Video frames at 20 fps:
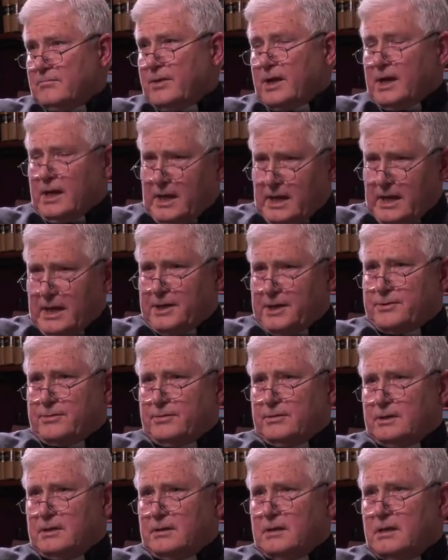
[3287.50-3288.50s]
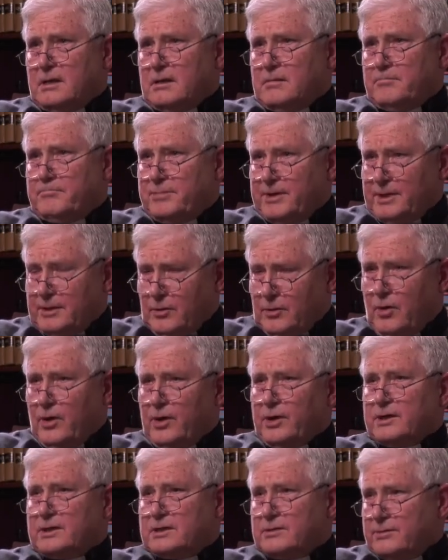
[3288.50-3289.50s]
but I actually
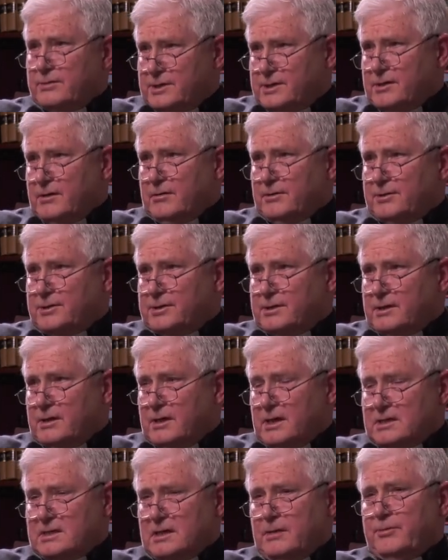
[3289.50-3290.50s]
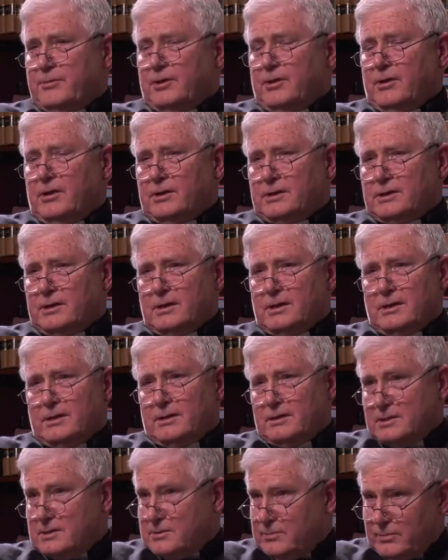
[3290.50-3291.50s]
belong to a church, as I belong
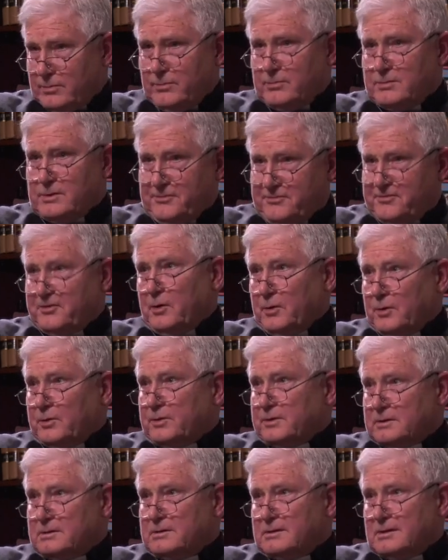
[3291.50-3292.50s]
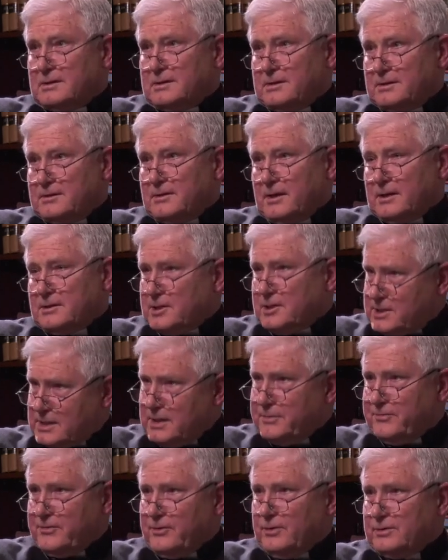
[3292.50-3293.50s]
to the fold, like the
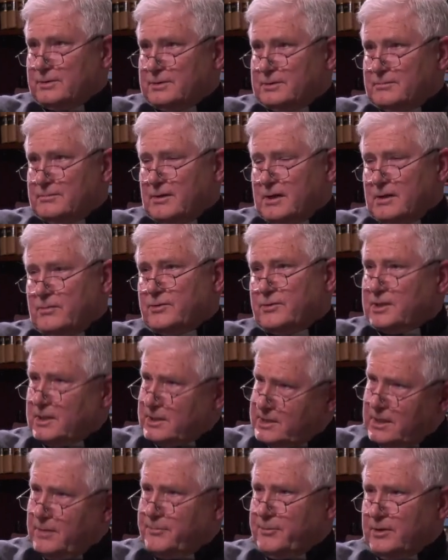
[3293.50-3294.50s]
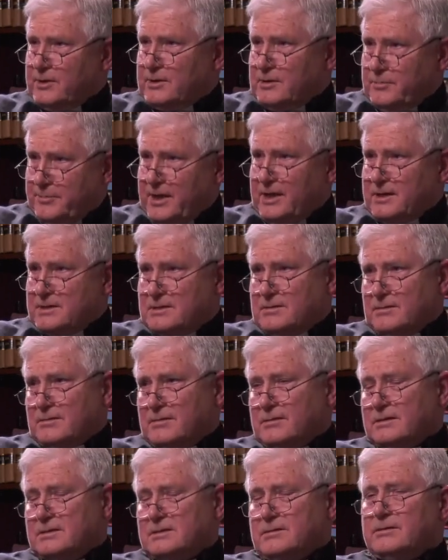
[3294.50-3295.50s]
sheepfold, right, with the shepherd, the pastor.
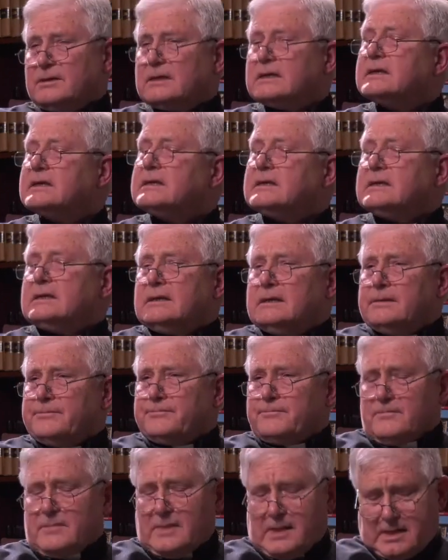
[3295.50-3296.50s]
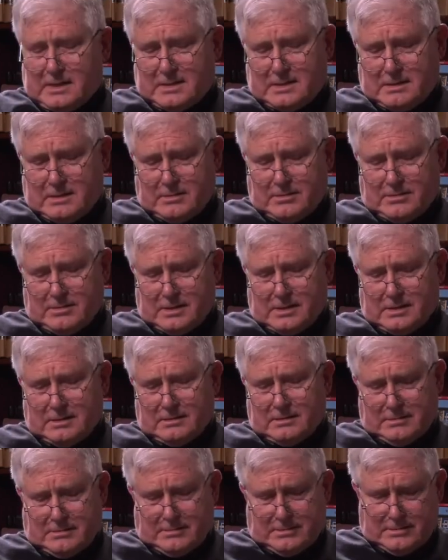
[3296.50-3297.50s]

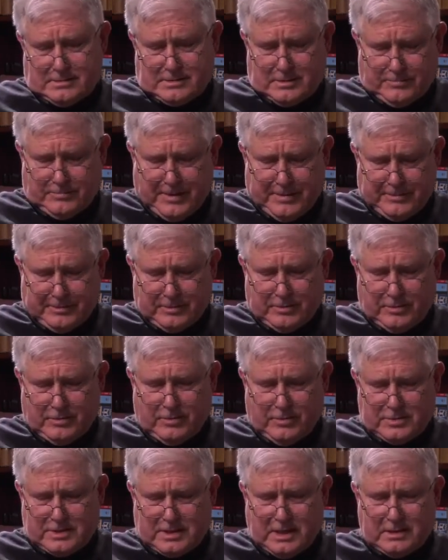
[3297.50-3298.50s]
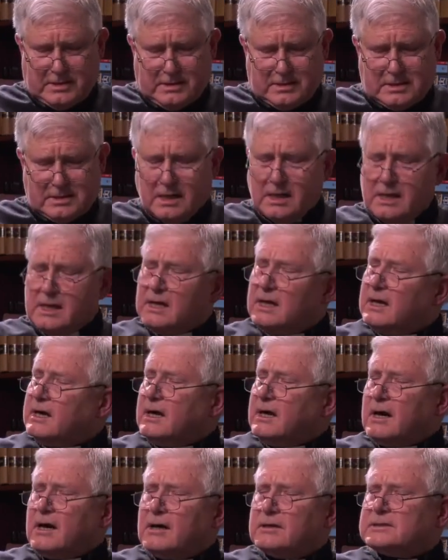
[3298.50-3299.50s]
So people who say this
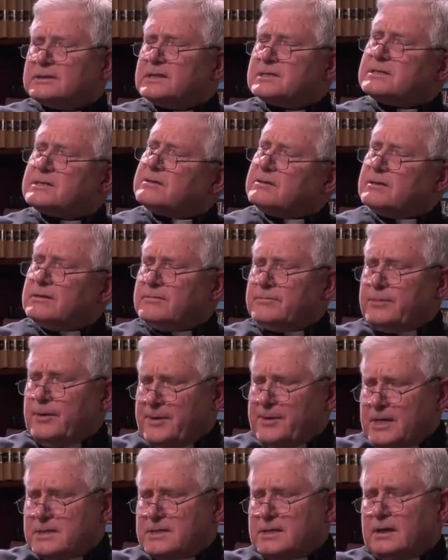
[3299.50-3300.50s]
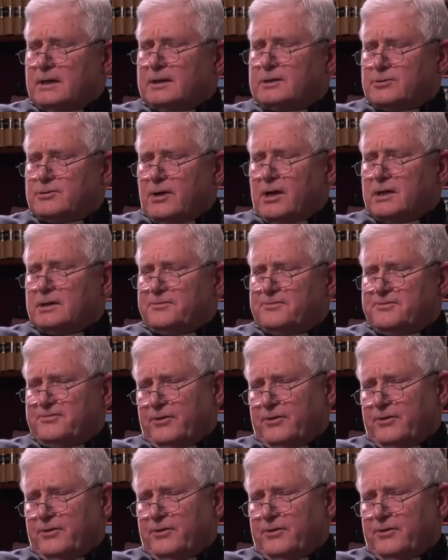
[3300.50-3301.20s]
are just, they're basically trying to